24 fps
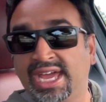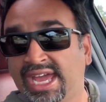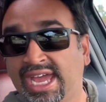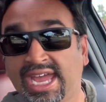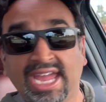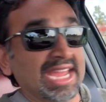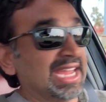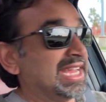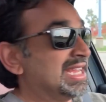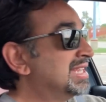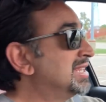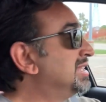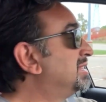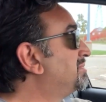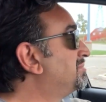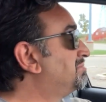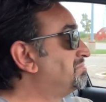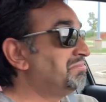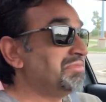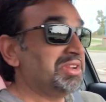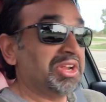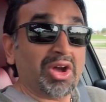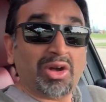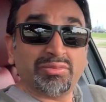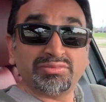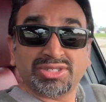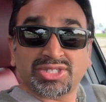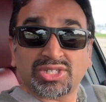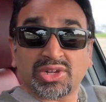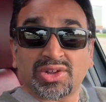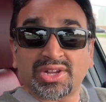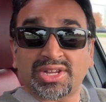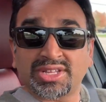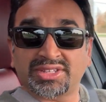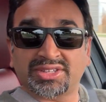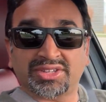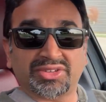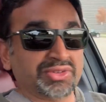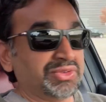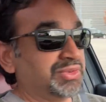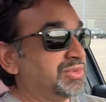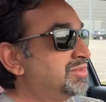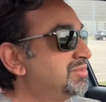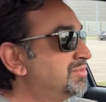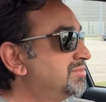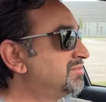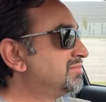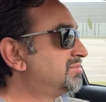and you know, I'm starting
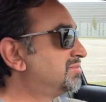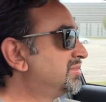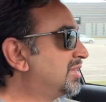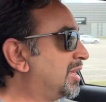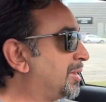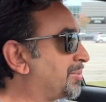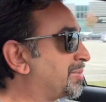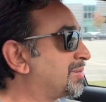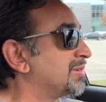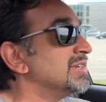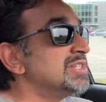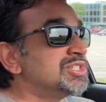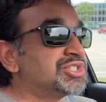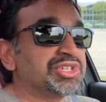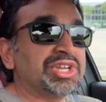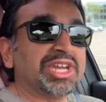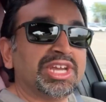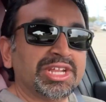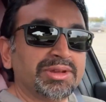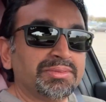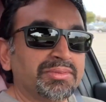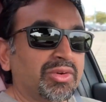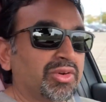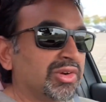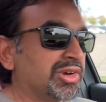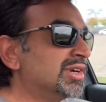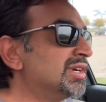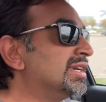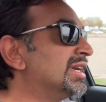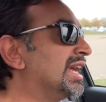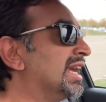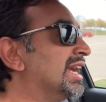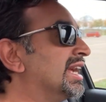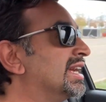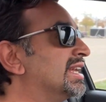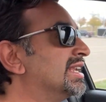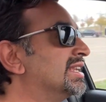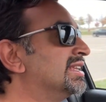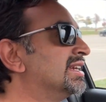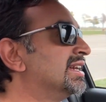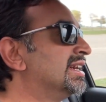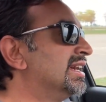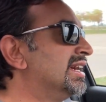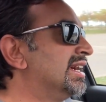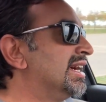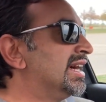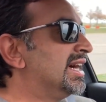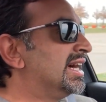to appreciate it more, and
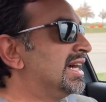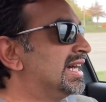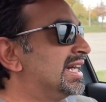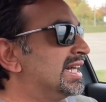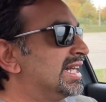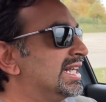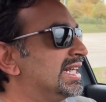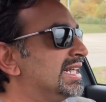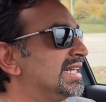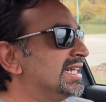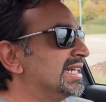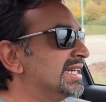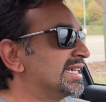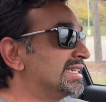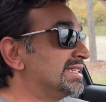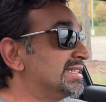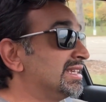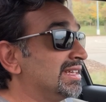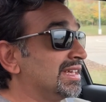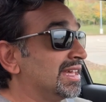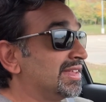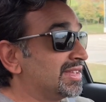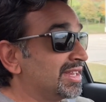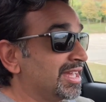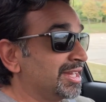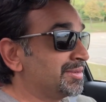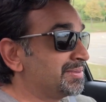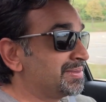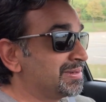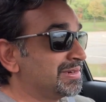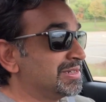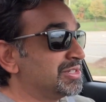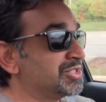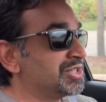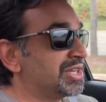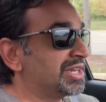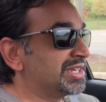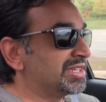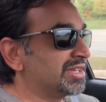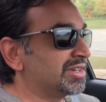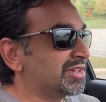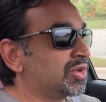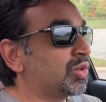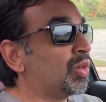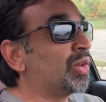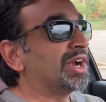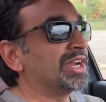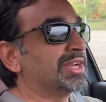I can tell you that I appreciated
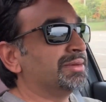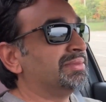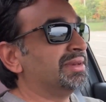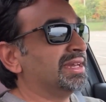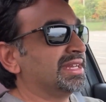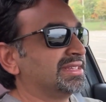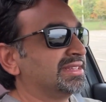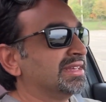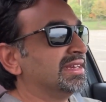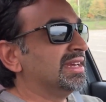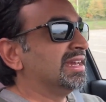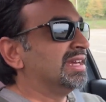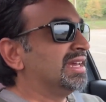it quite a bit.